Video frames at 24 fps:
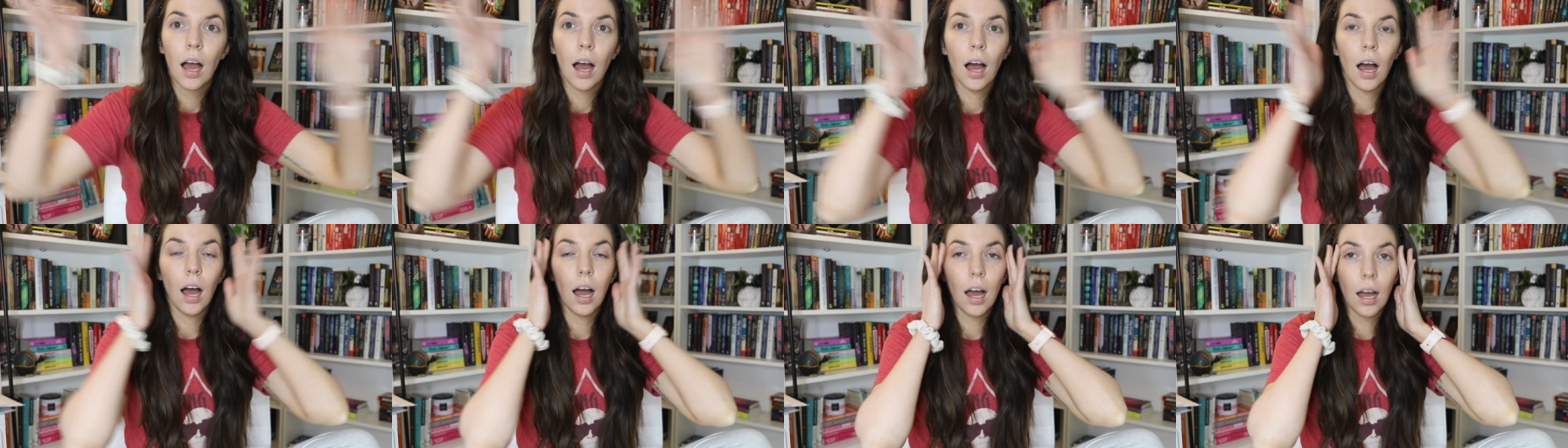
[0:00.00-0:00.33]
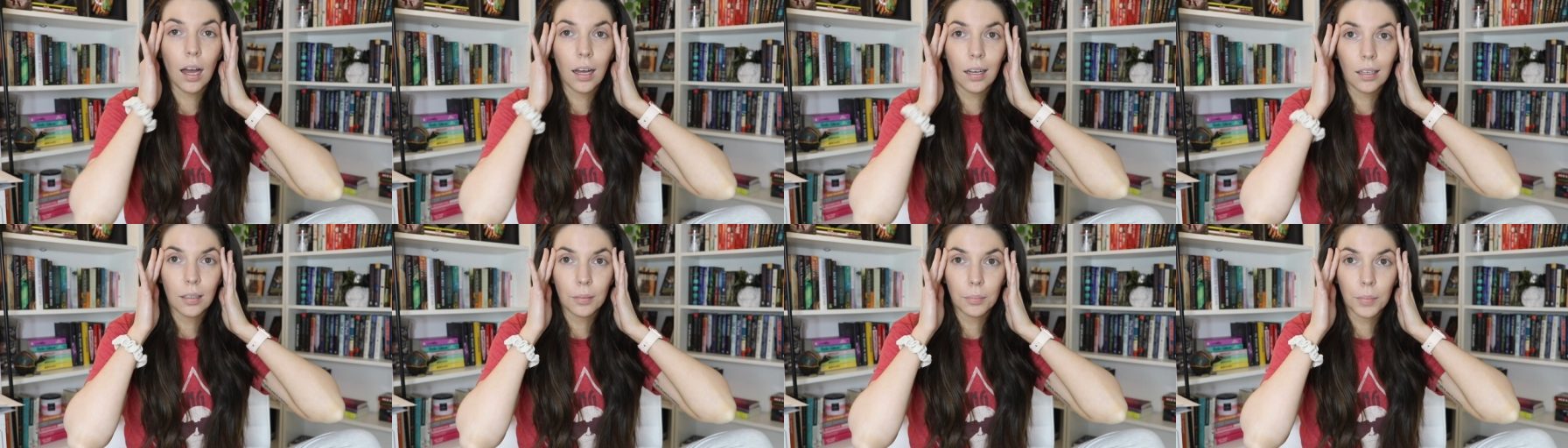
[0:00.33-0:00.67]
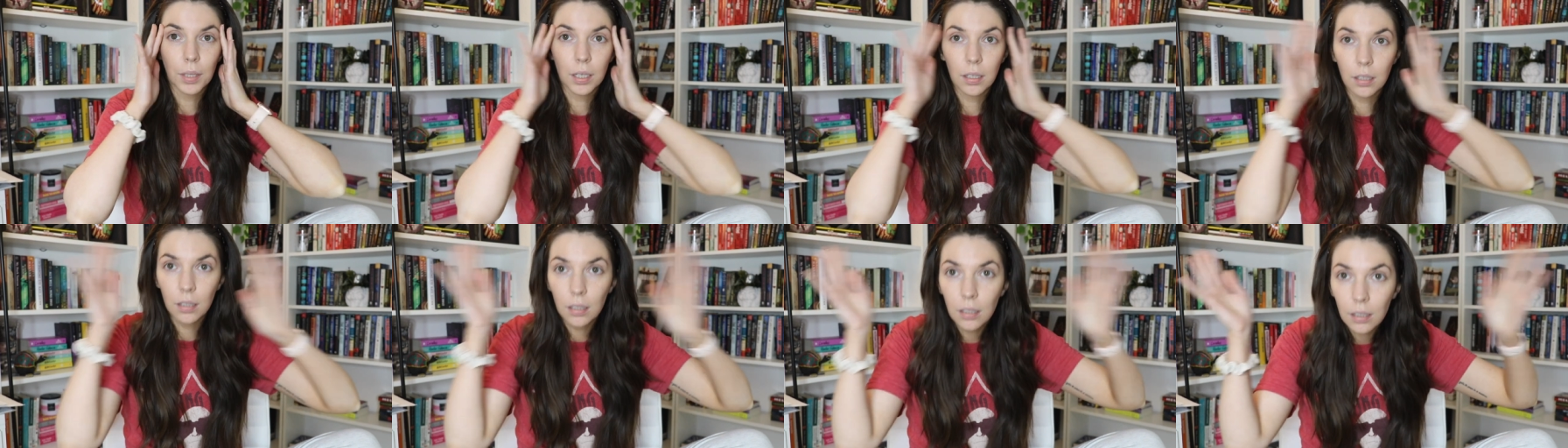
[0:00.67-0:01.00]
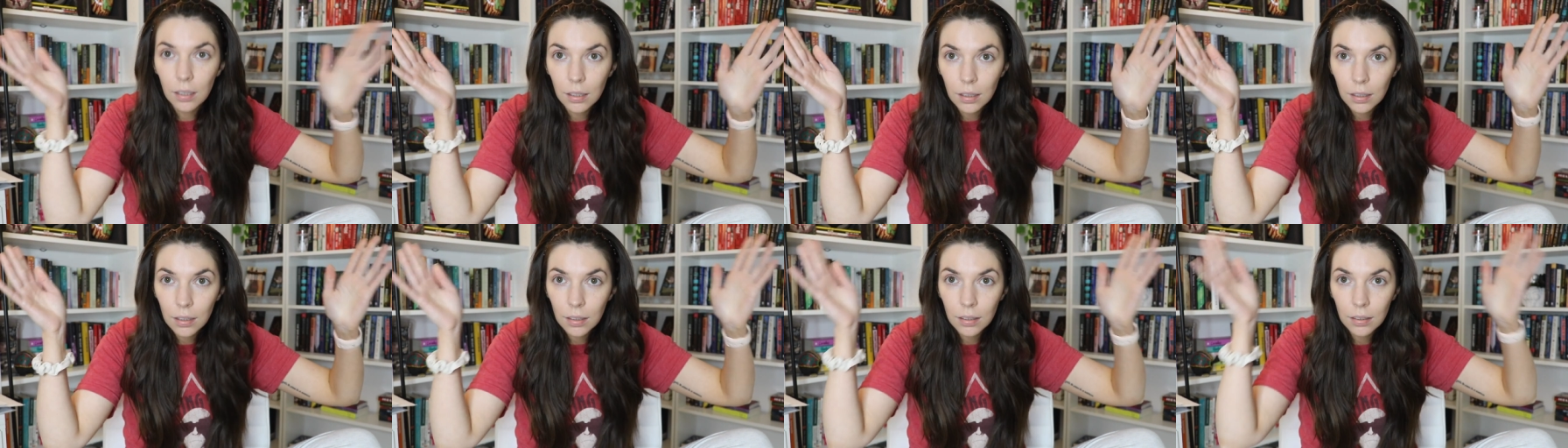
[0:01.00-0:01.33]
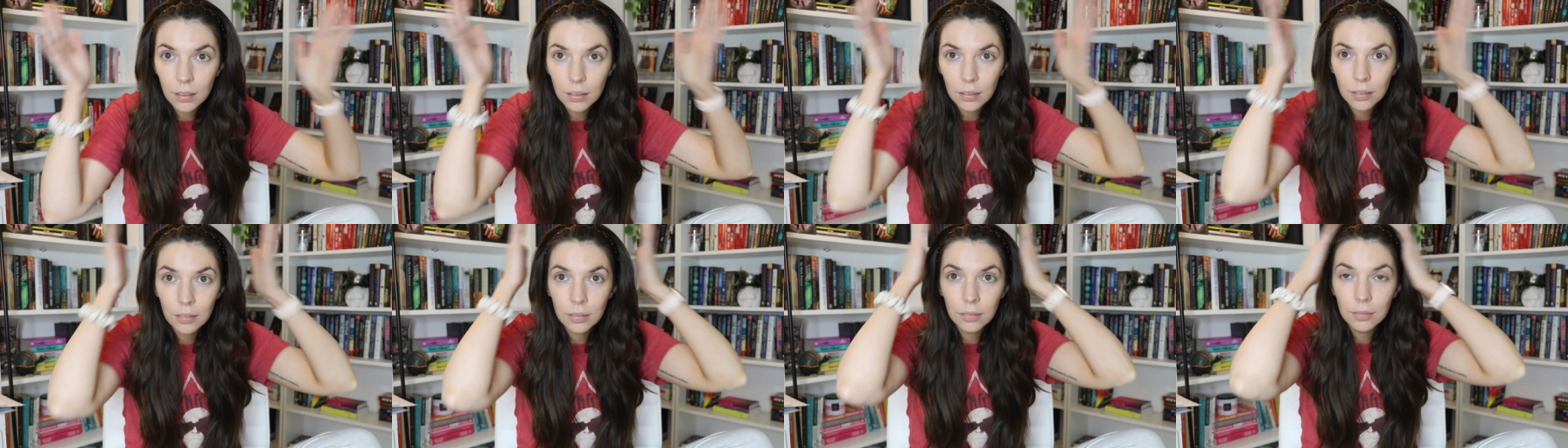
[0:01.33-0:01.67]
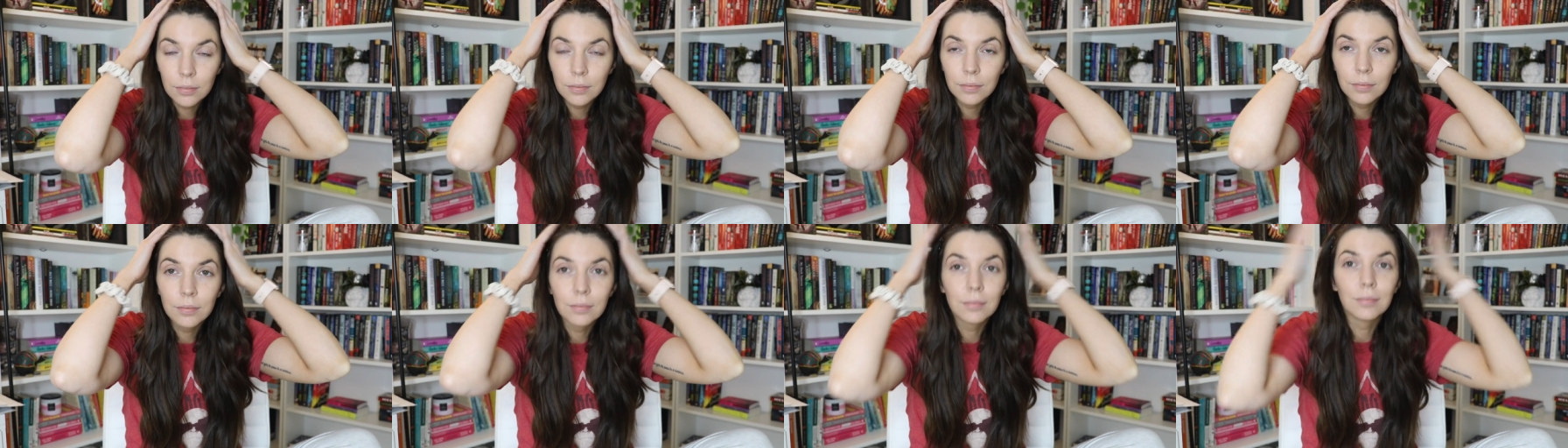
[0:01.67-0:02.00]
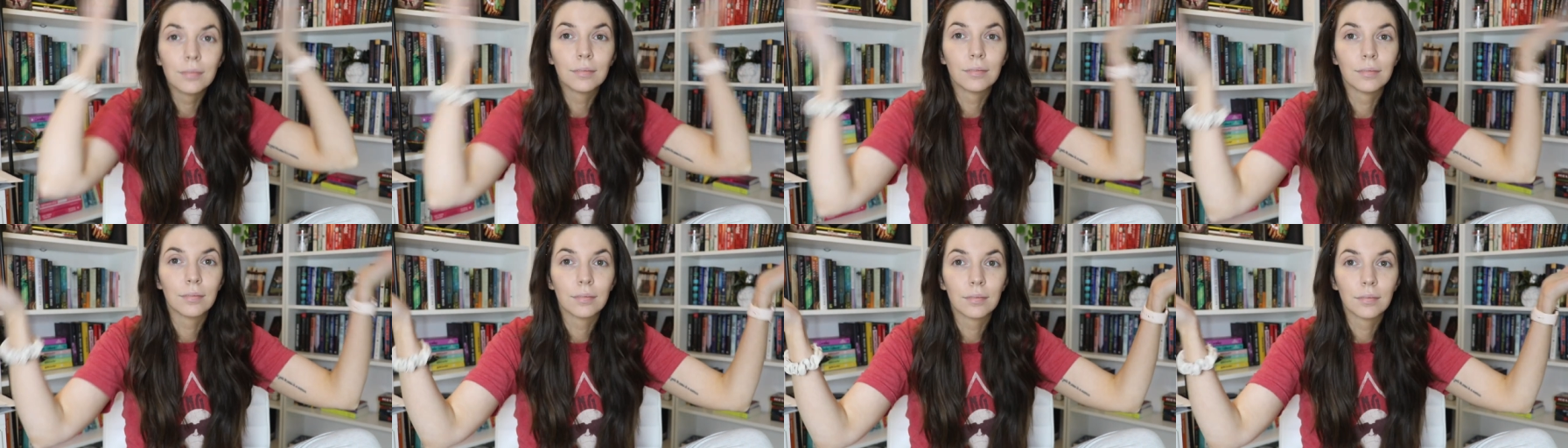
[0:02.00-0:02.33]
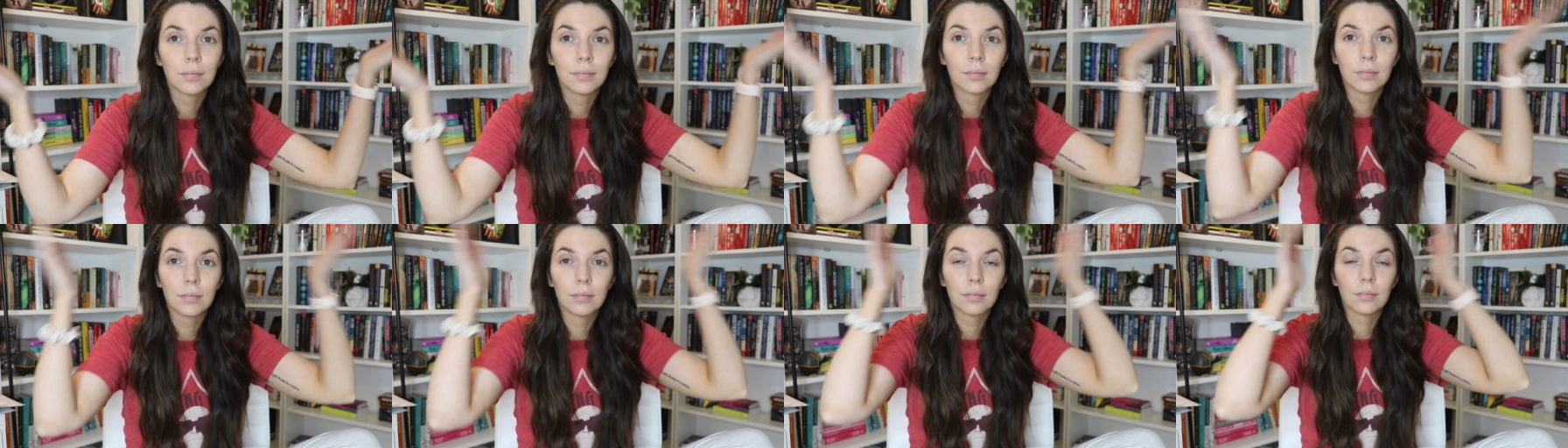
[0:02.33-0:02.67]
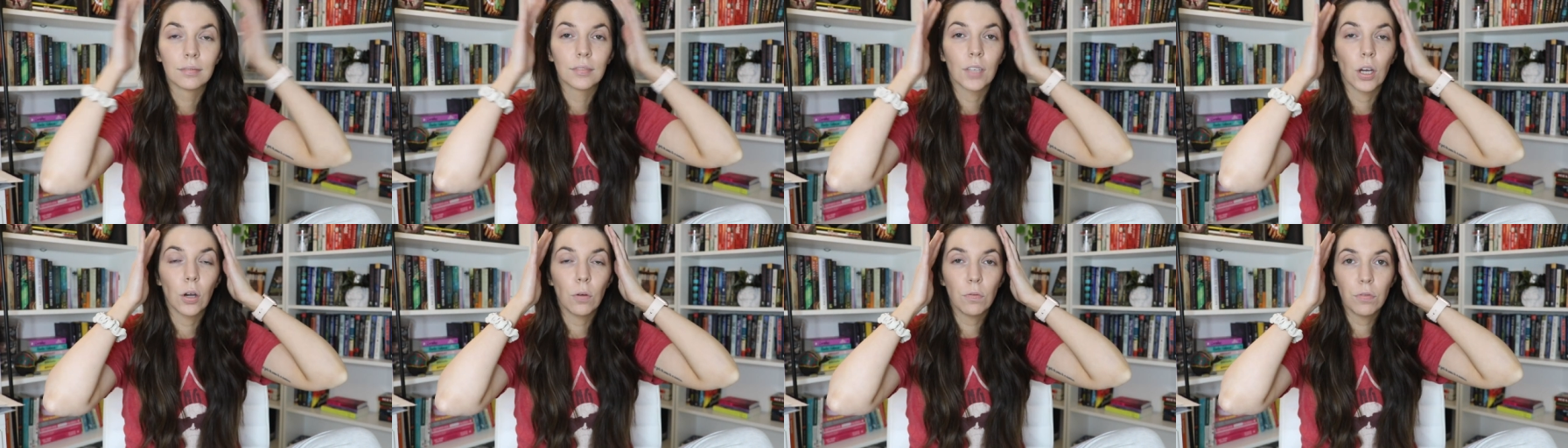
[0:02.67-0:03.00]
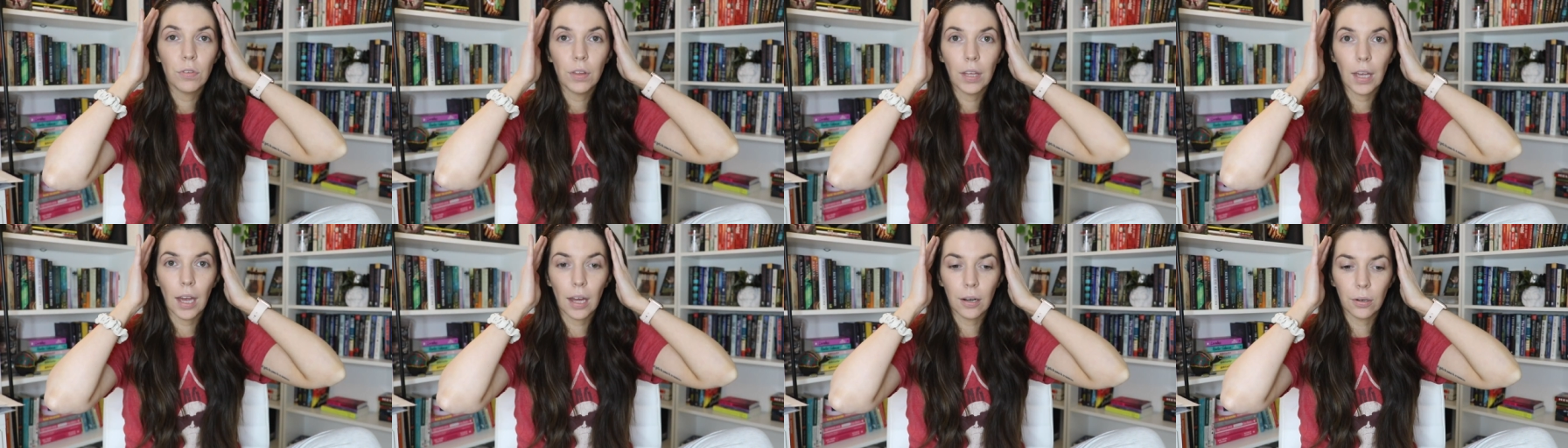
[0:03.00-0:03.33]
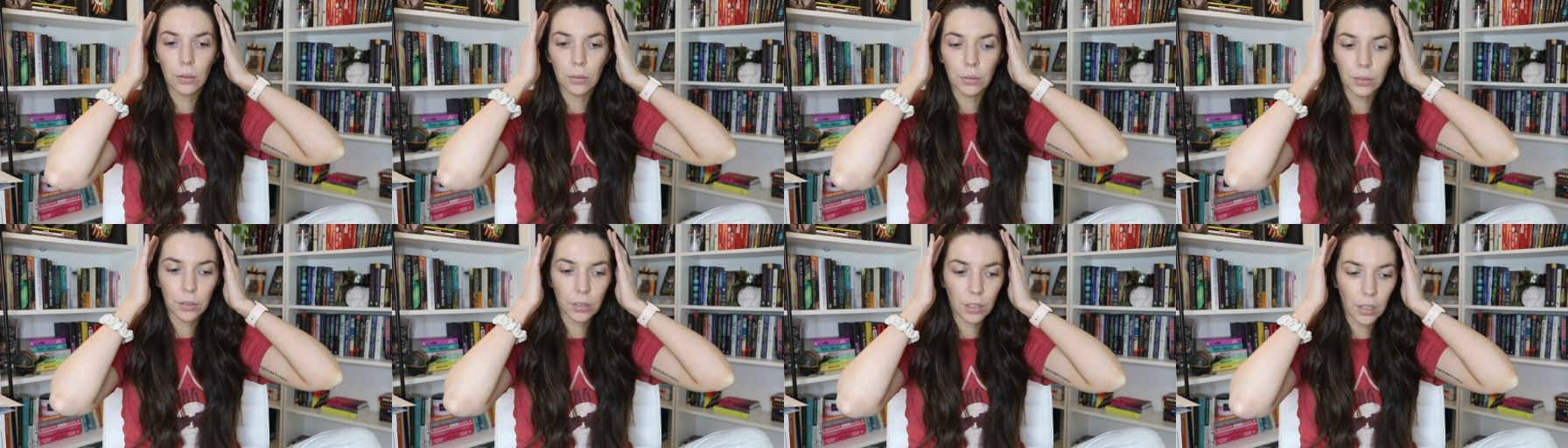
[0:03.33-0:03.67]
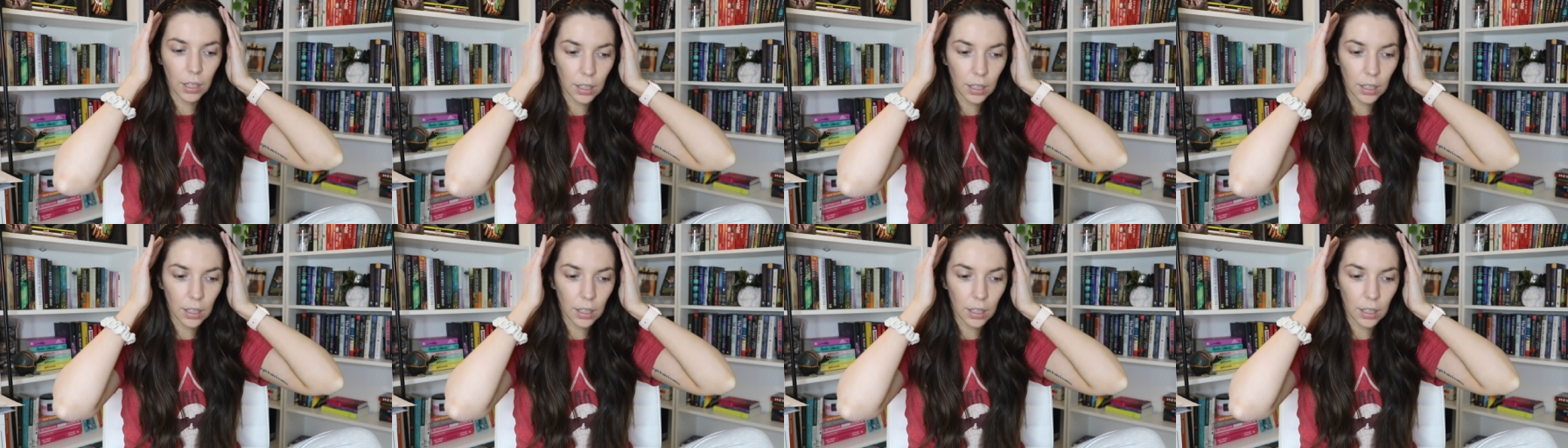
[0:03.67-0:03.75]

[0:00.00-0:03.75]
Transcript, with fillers: Hopefully I don't look